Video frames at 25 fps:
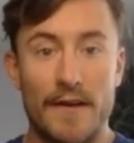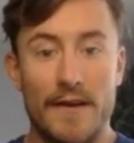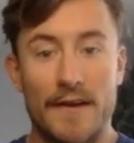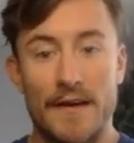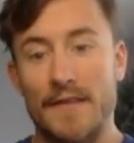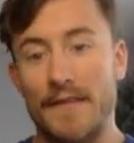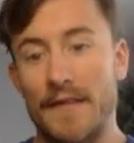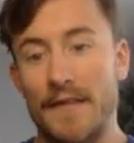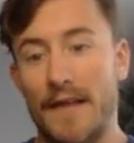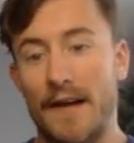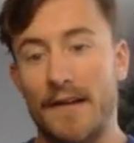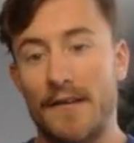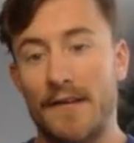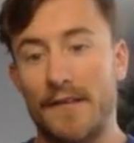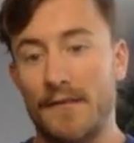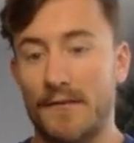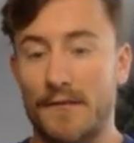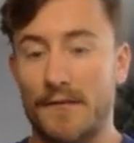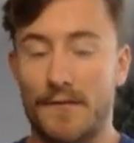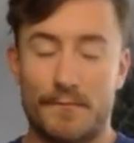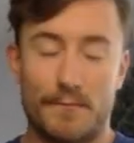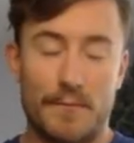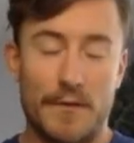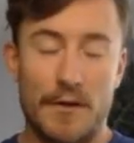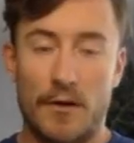And that
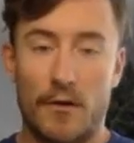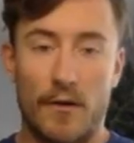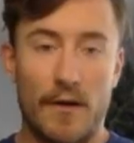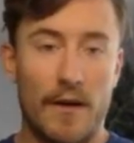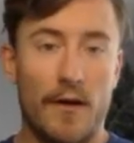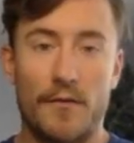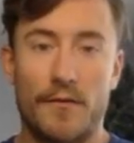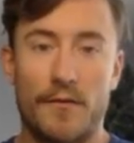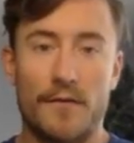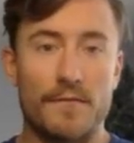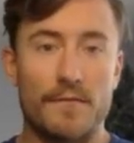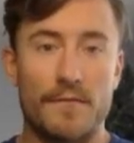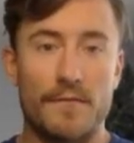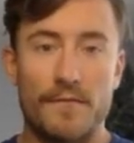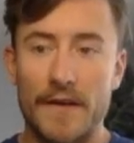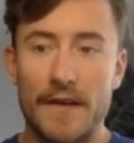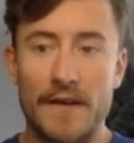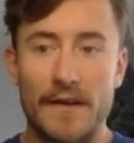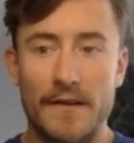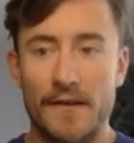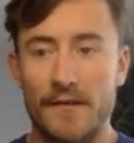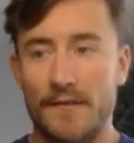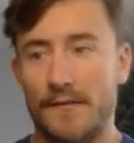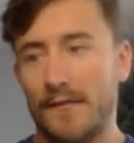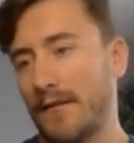is, health and
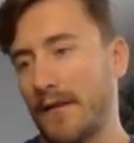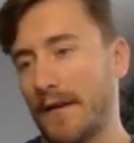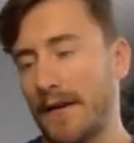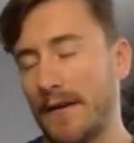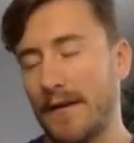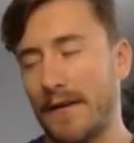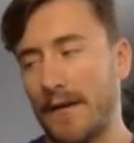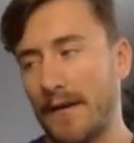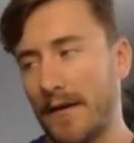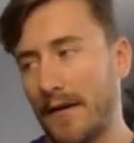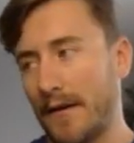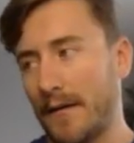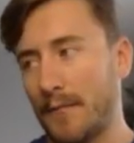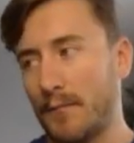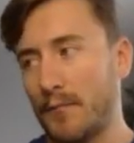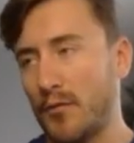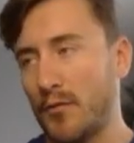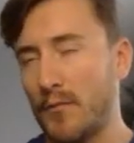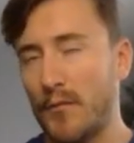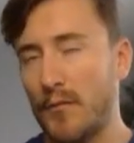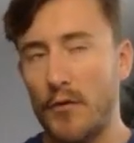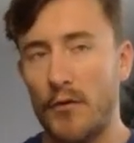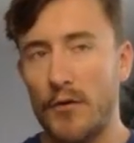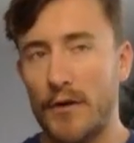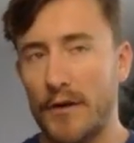fitness, like
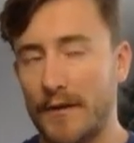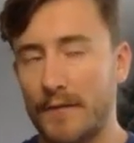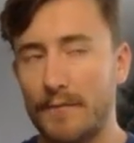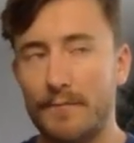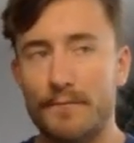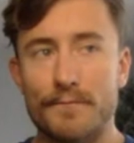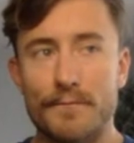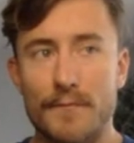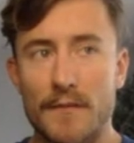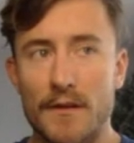promoting